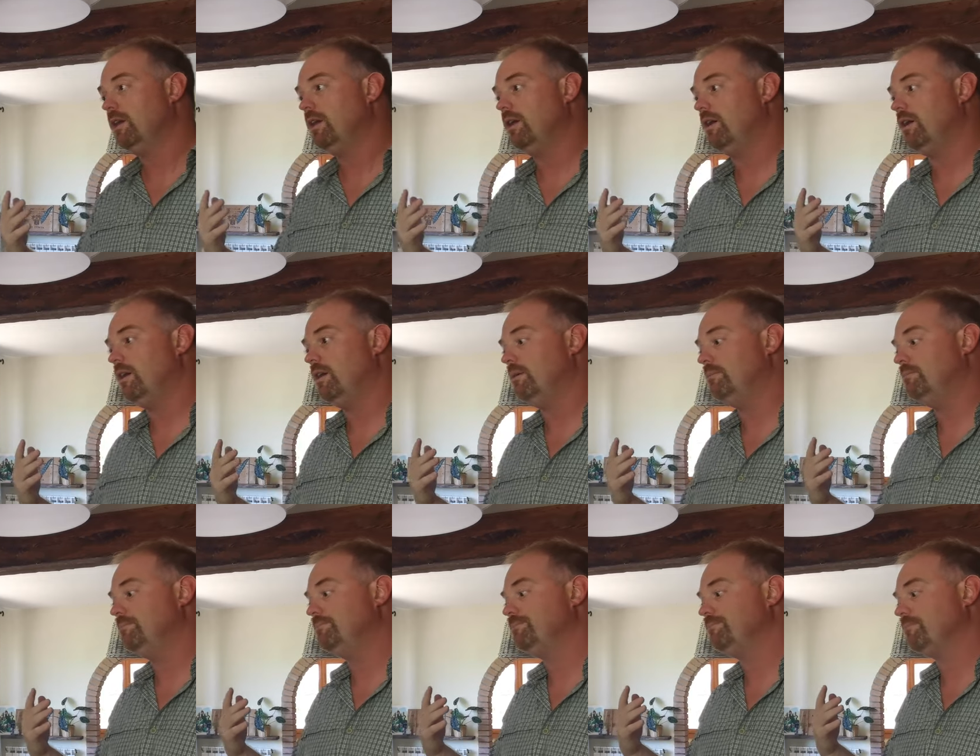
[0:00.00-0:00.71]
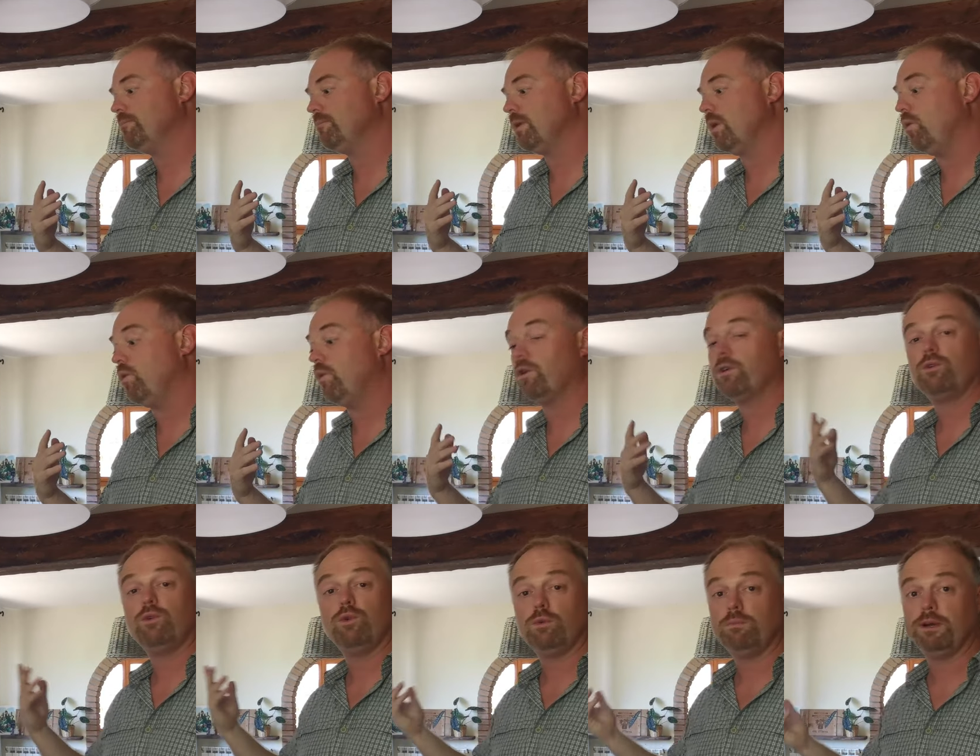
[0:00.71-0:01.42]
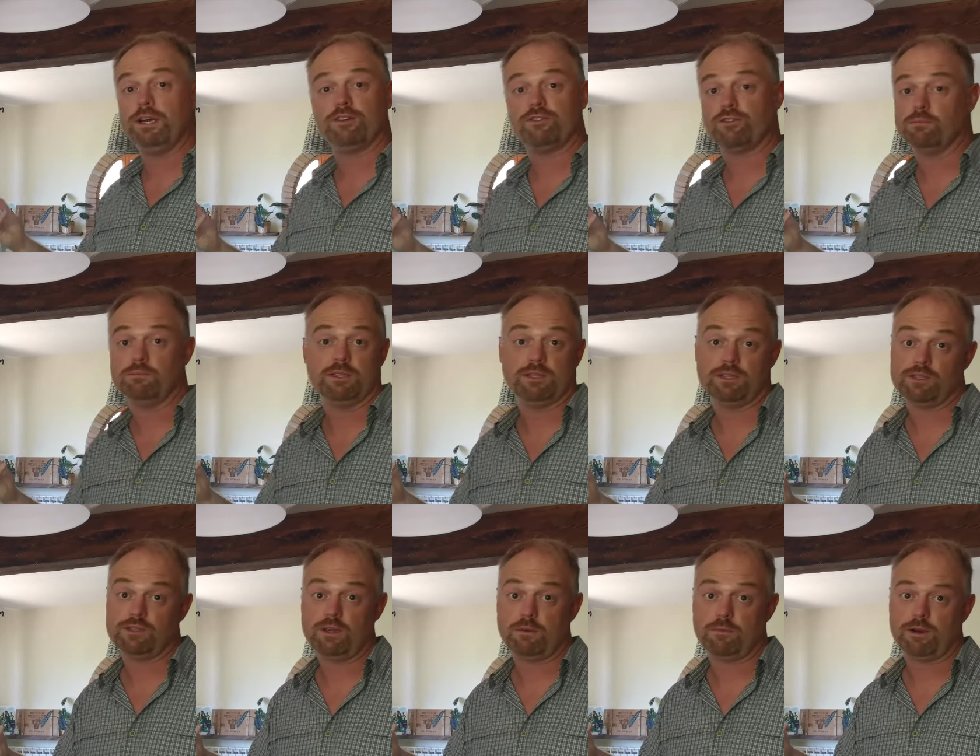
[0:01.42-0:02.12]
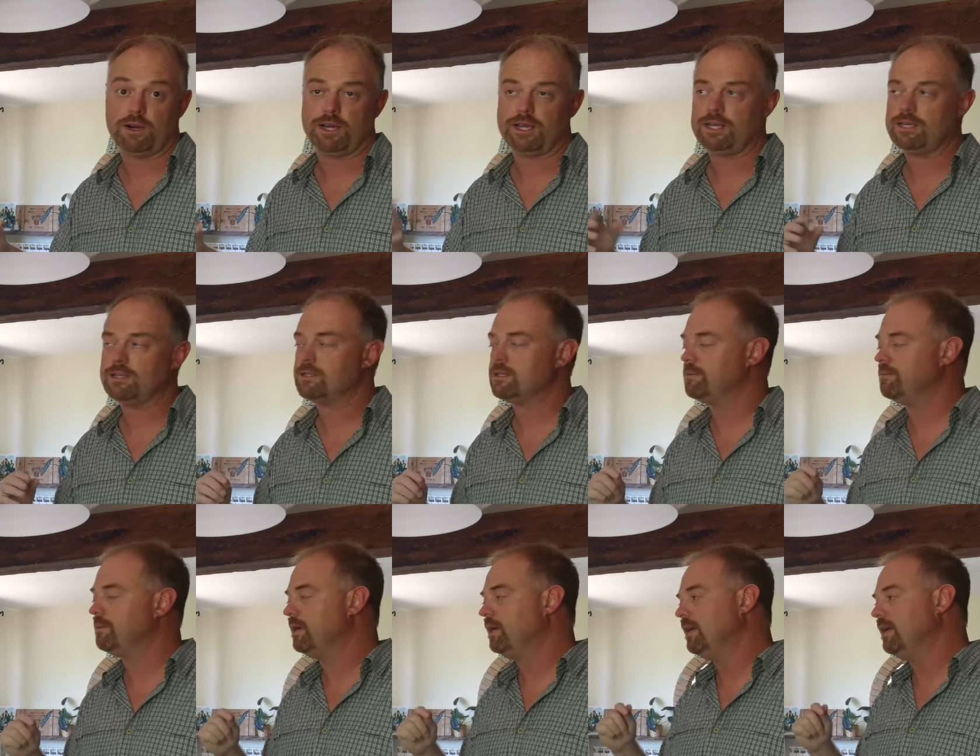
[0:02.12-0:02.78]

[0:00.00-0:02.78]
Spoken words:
Or a cool bedroom in the summer, I guess.